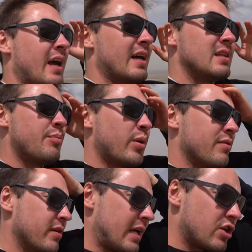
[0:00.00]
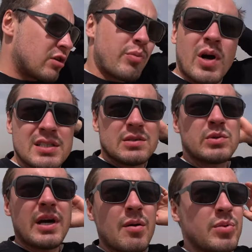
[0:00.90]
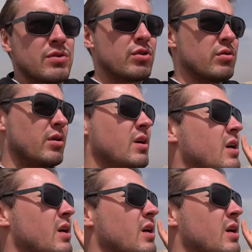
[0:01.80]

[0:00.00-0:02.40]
and the purification process would happen through